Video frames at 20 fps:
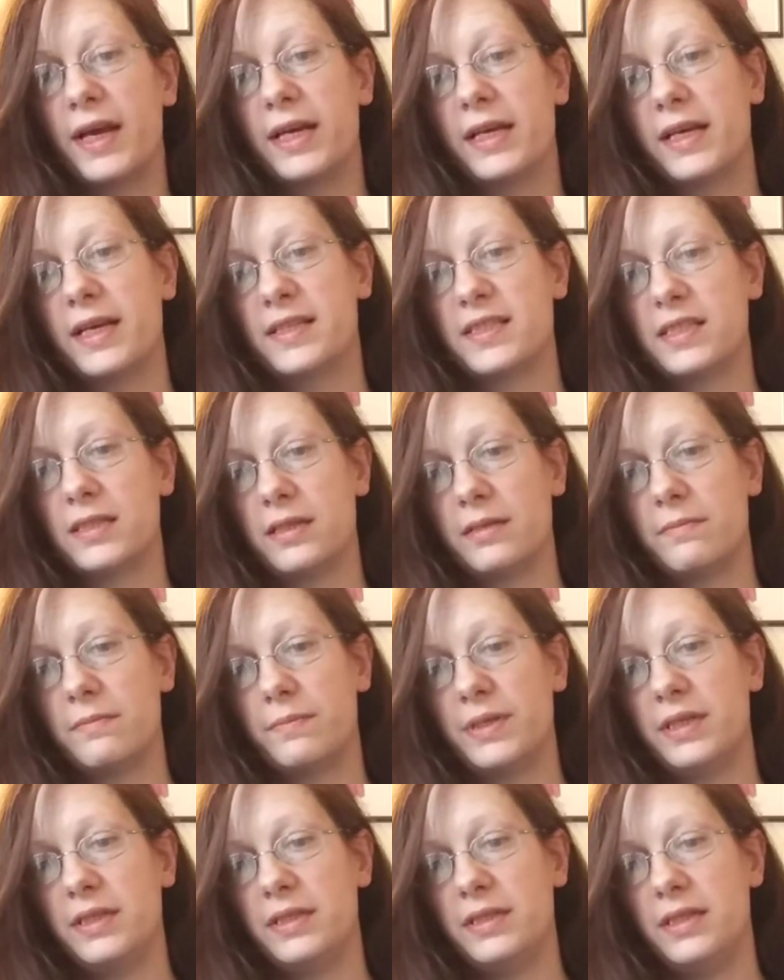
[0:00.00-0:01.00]

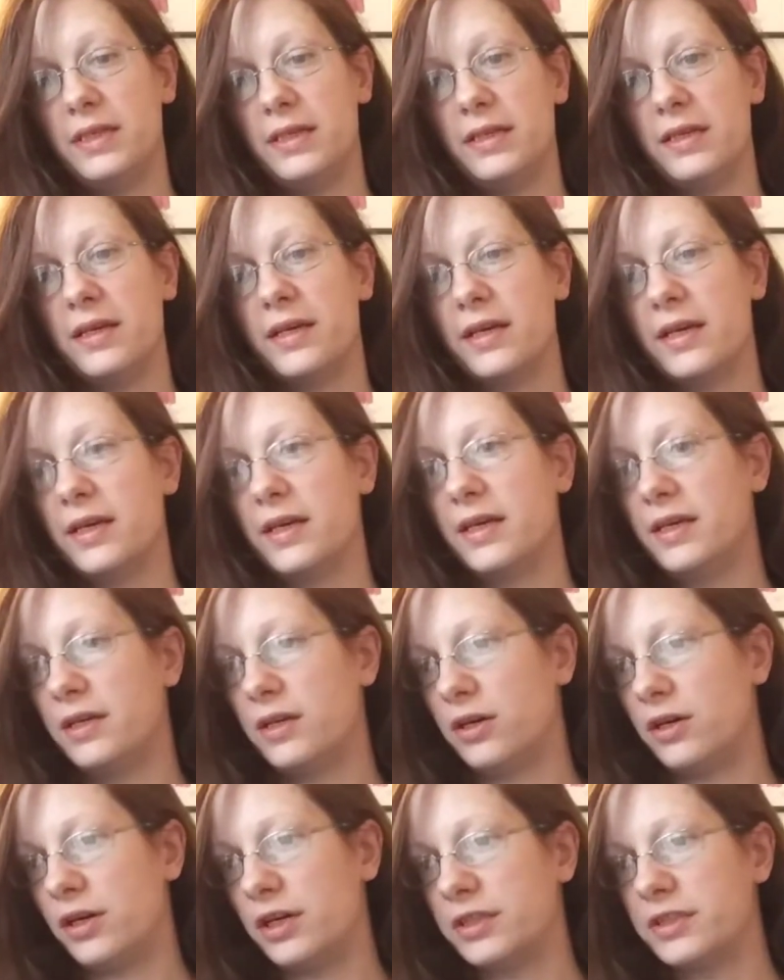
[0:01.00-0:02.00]
ASPD and
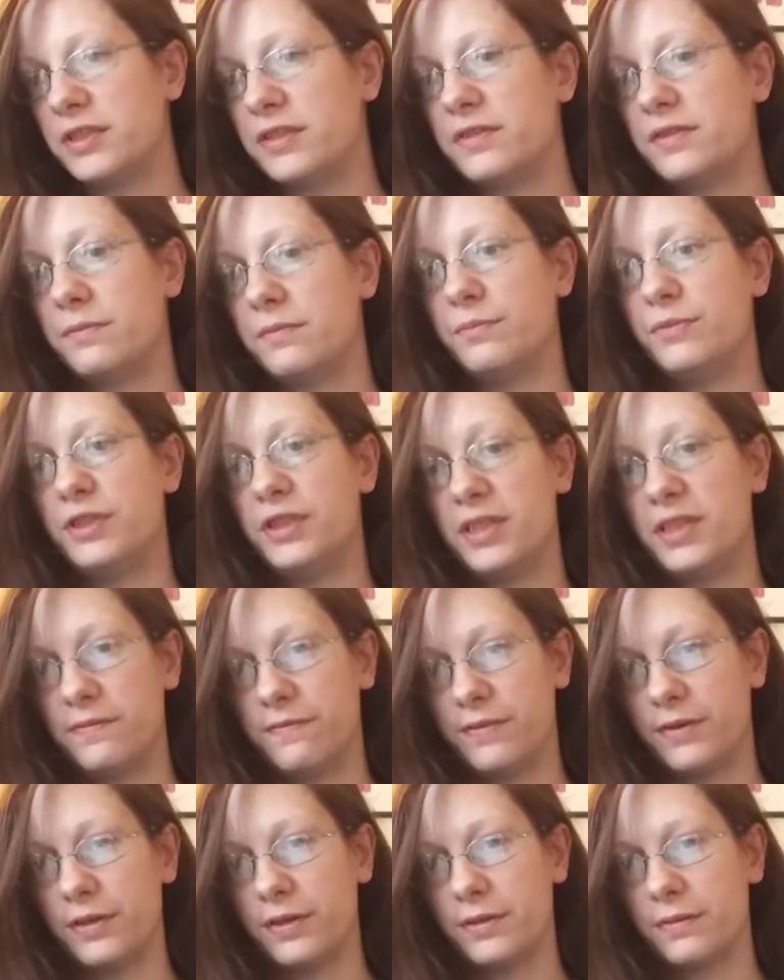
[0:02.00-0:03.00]
autism
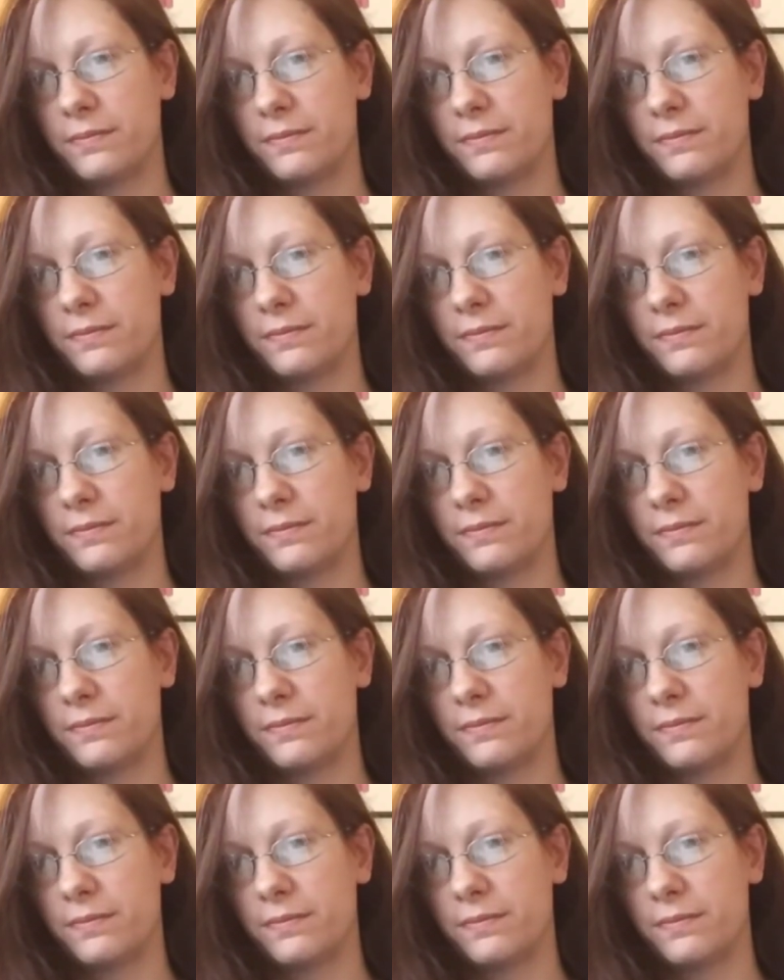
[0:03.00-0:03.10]
differ.